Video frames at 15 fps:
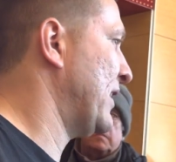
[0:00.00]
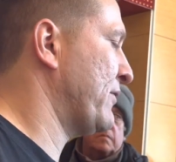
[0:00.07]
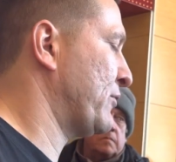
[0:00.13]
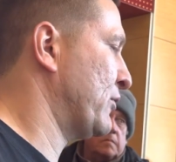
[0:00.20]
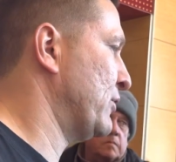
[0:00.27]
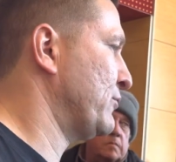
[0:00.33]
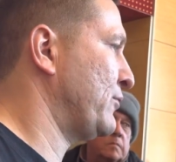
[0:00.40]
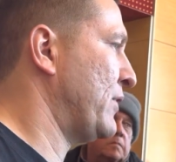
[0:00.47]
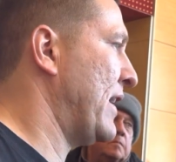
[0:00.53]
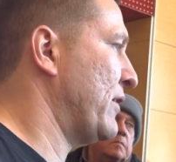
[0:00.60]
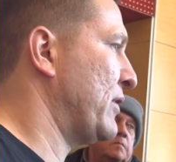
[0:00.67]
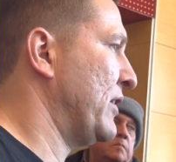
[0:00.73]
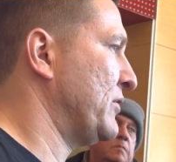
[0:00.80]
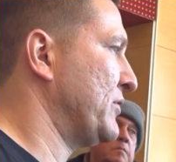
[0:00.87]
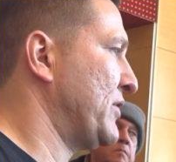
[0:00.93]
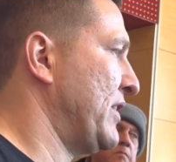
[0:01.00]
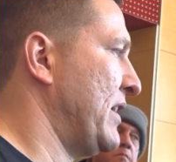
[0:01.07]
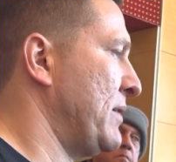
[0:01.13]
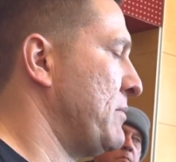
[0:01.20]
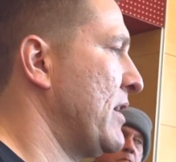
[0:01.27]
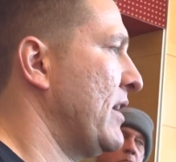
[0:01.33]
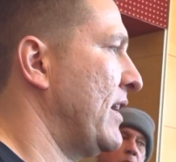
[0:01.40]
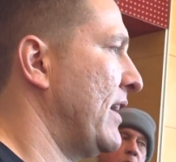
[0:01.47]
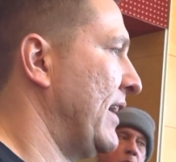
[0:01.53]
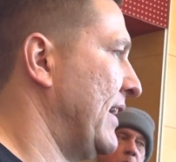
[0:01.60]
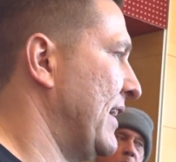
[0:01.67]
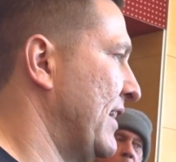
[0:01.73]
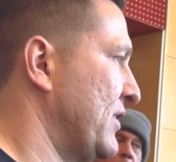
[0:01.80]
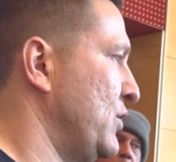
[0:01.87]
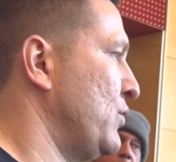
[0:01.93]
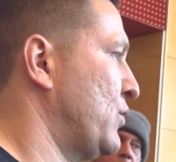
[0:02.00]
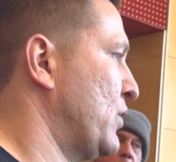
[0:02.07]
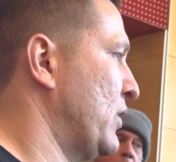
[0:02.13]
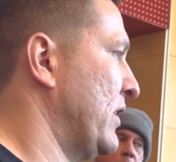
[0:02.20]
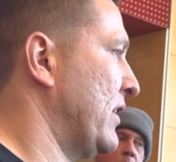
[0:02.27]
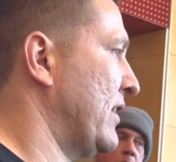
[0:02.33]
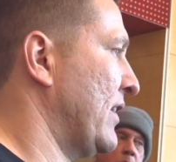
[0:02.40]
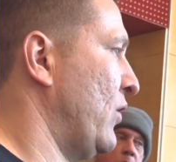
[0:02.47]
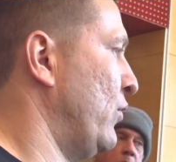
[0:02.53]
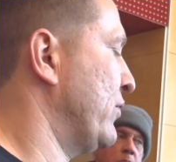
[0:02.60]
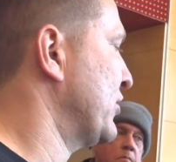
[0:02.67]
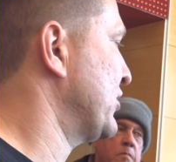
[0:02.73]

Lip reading: effort fly around team. And I do think over